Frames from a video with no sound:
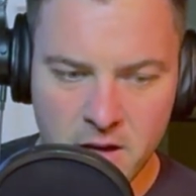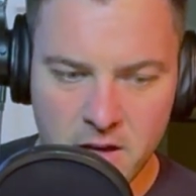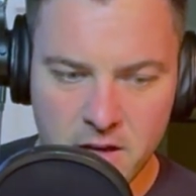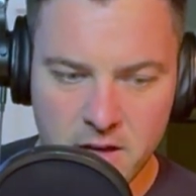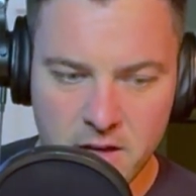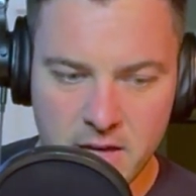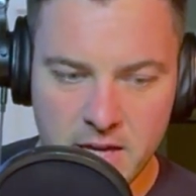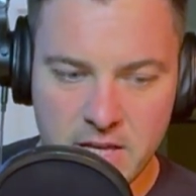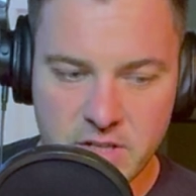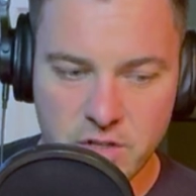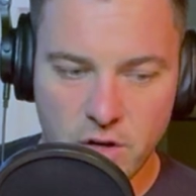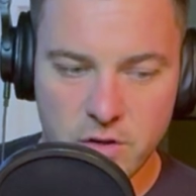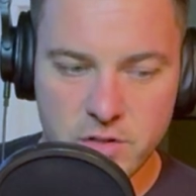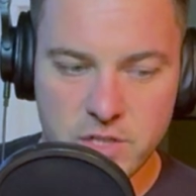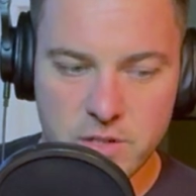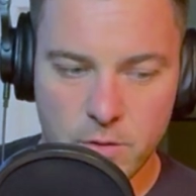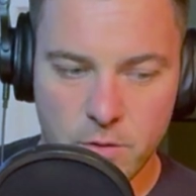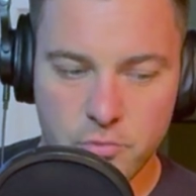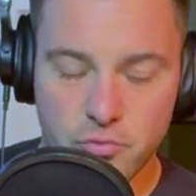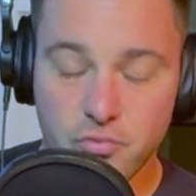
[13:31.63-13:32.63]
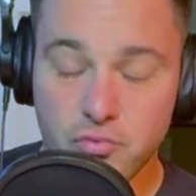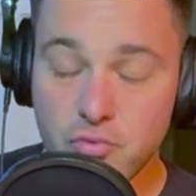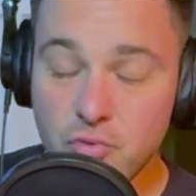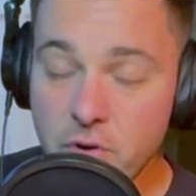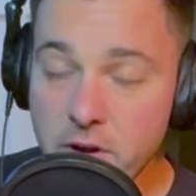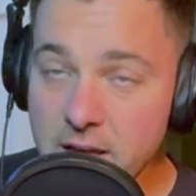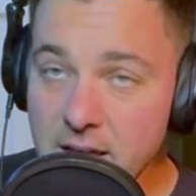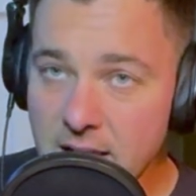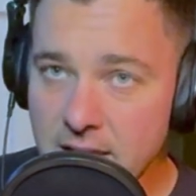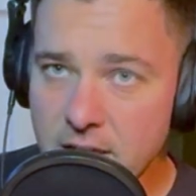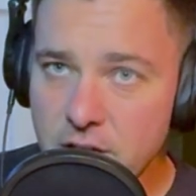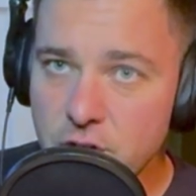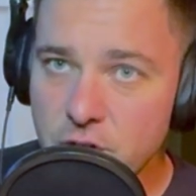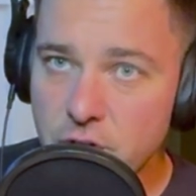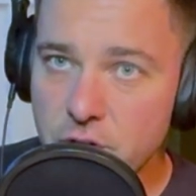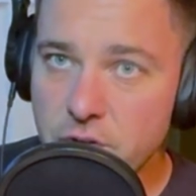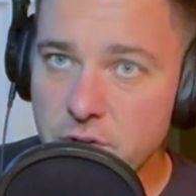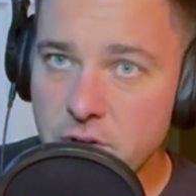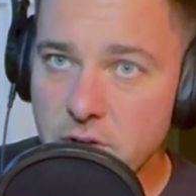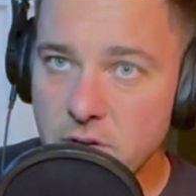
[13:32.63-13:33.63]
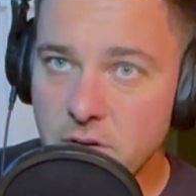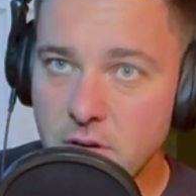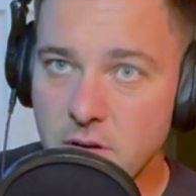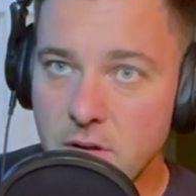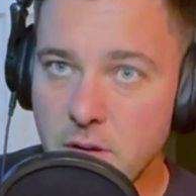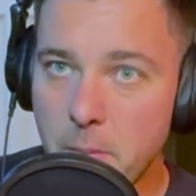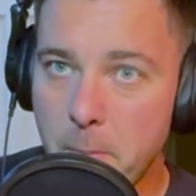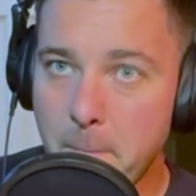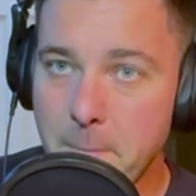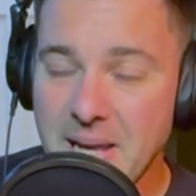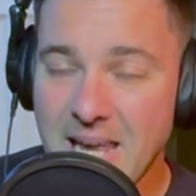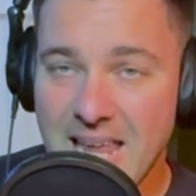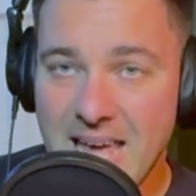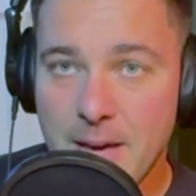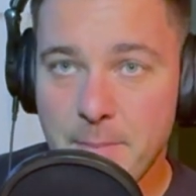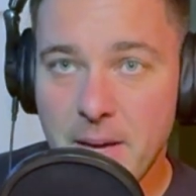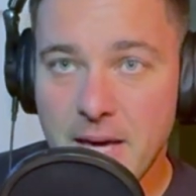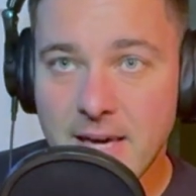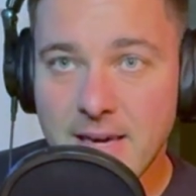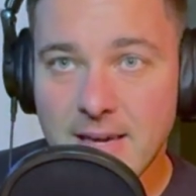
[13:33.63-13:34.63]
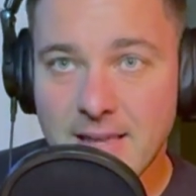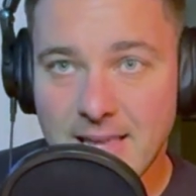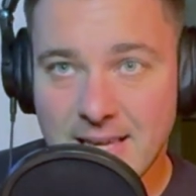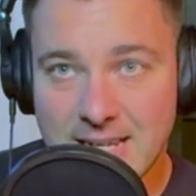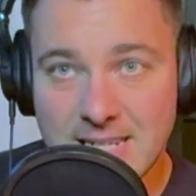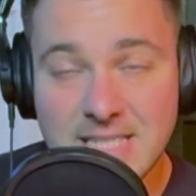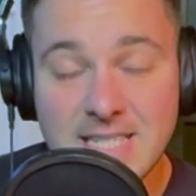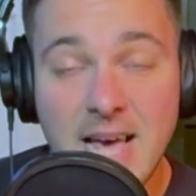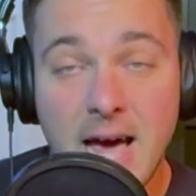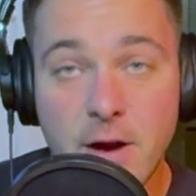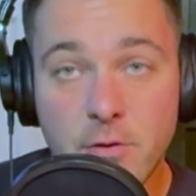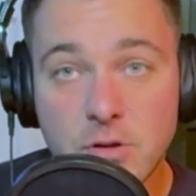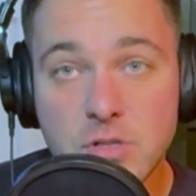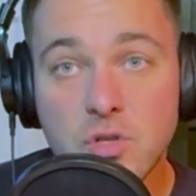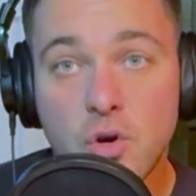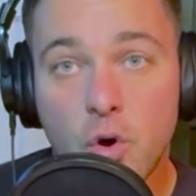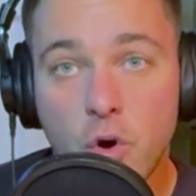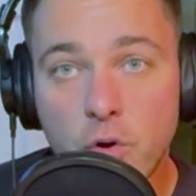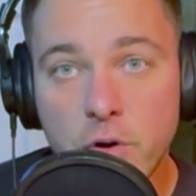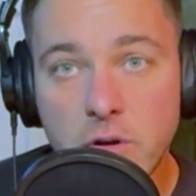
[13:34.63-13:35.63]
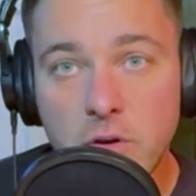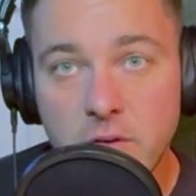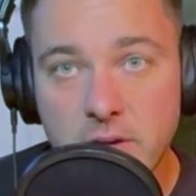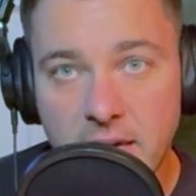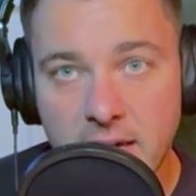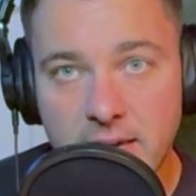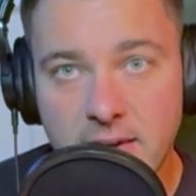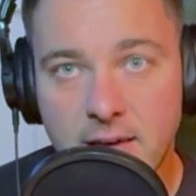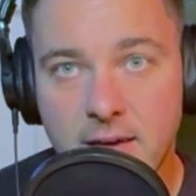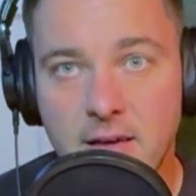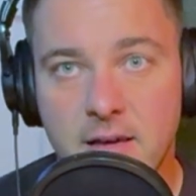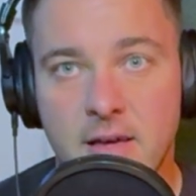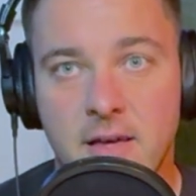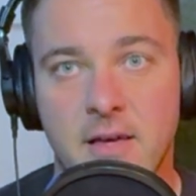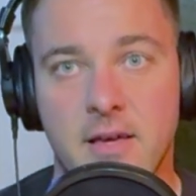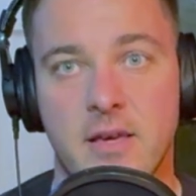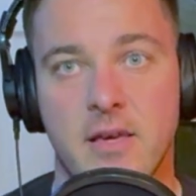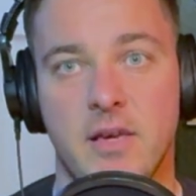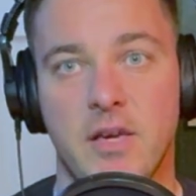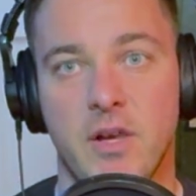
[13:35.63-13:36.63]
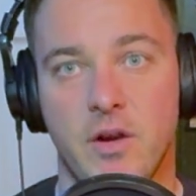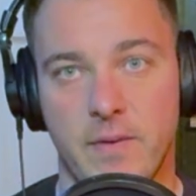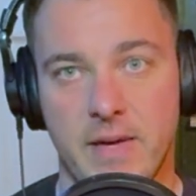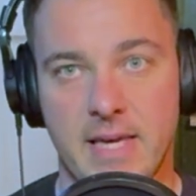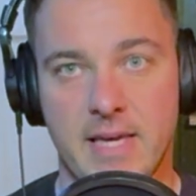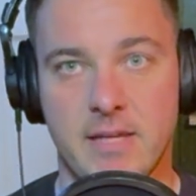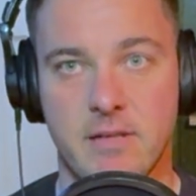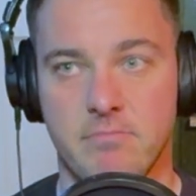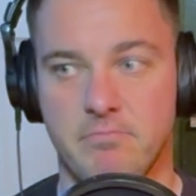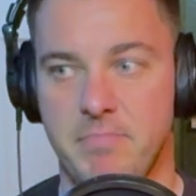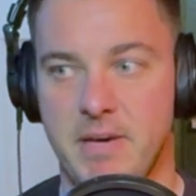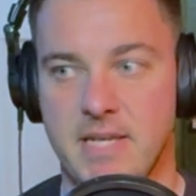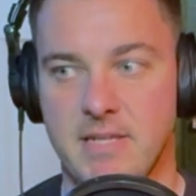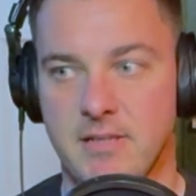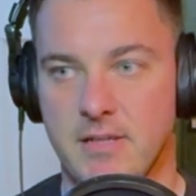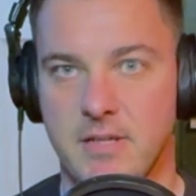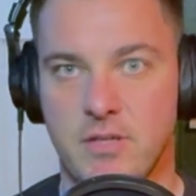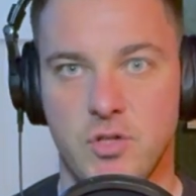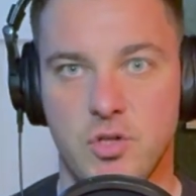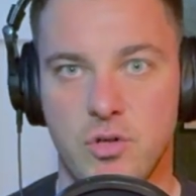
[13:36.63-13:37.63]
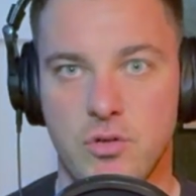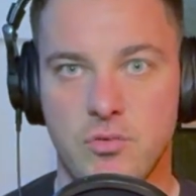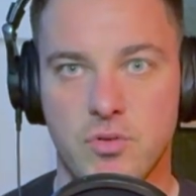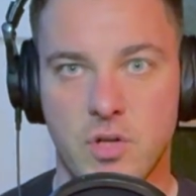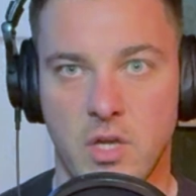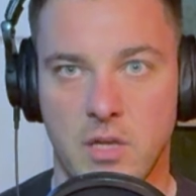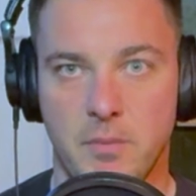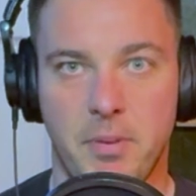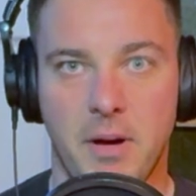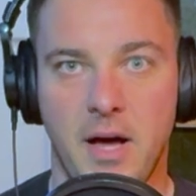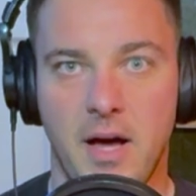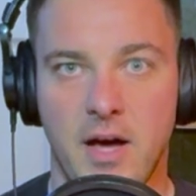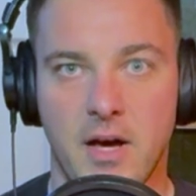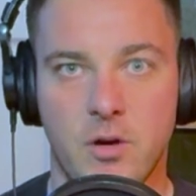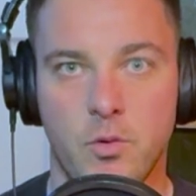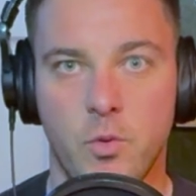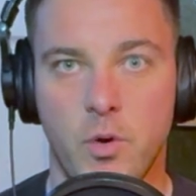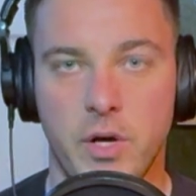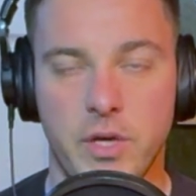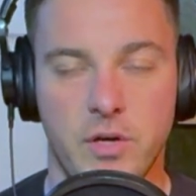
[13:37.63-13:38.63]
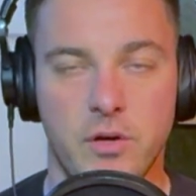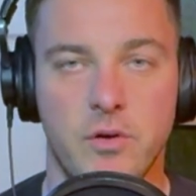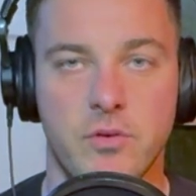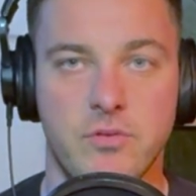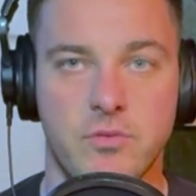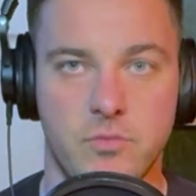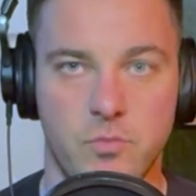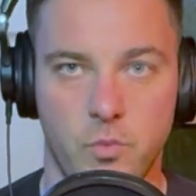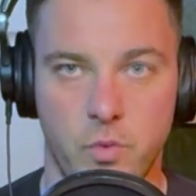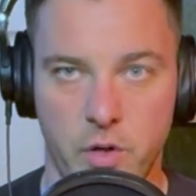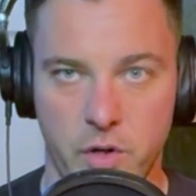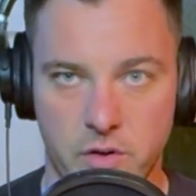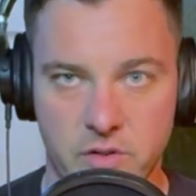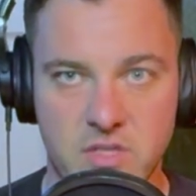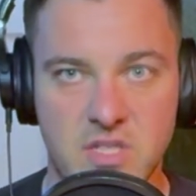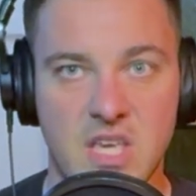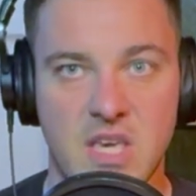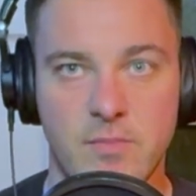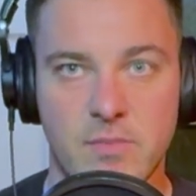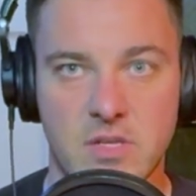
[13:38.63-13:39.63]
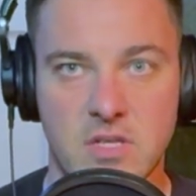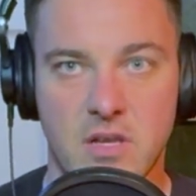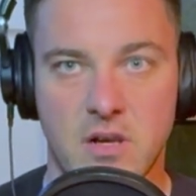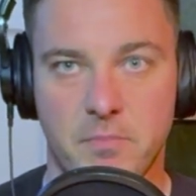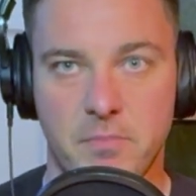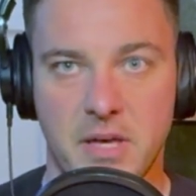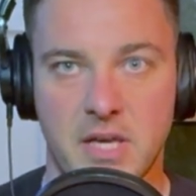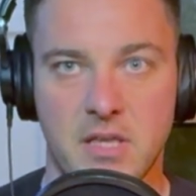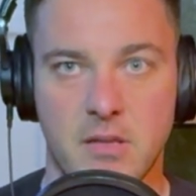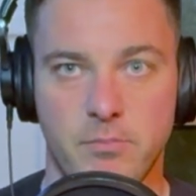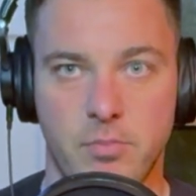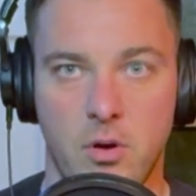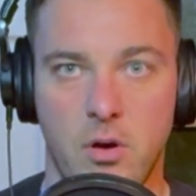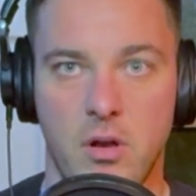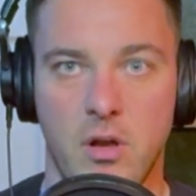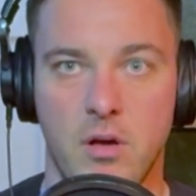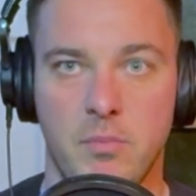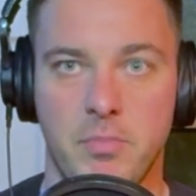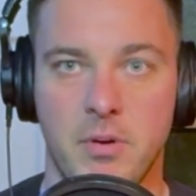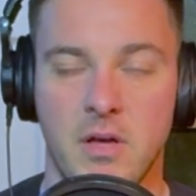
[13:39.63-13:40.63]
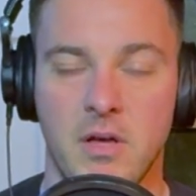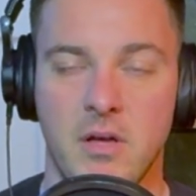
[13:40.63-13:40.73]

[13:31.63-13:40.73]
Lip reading: He's also a really good playmaker, like a territorial kicker. You know, you can basically choose on the park where your team is going to pick the ball up.